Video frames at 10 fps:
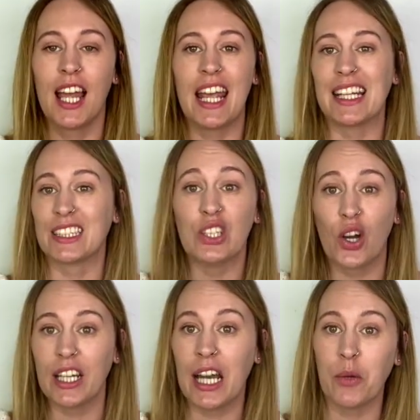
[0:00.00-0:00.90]
It's not
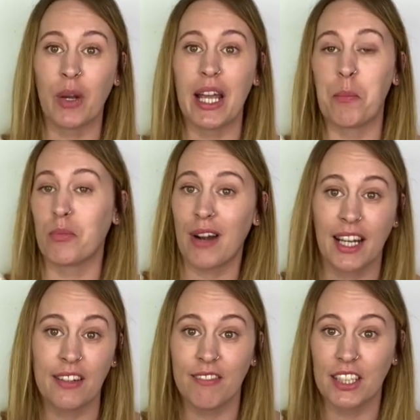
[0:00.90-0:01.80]
in any way a
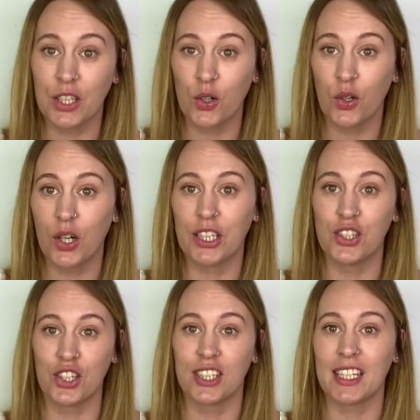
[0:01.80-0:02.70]
bragging video, it's
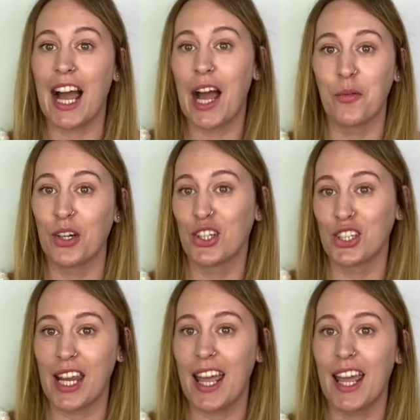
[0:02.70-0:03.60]
just I want to
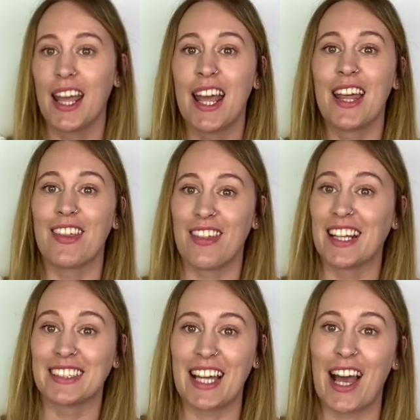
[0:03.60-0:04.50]
share the
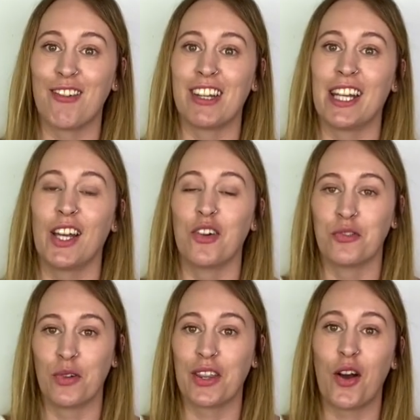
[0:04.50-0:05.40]
things that I really love
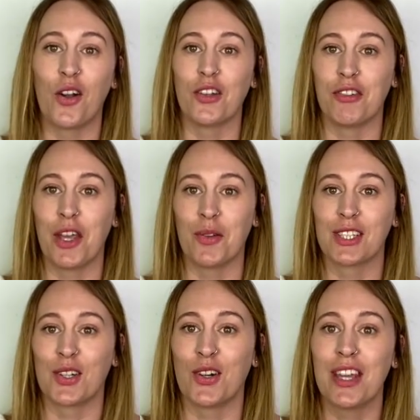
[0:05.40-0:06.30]
with all of you.
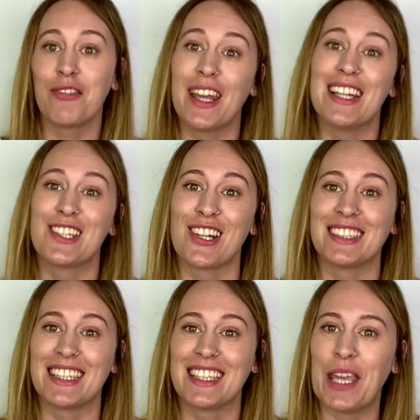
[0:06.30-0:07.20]
So if you're
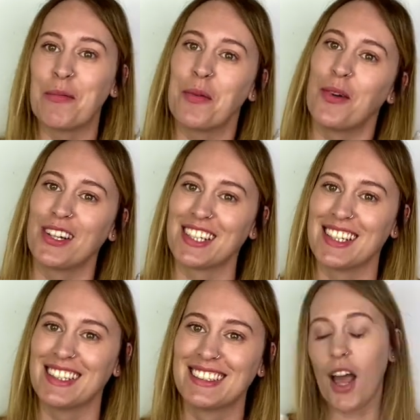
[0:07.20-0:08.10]
interested, keep on watching.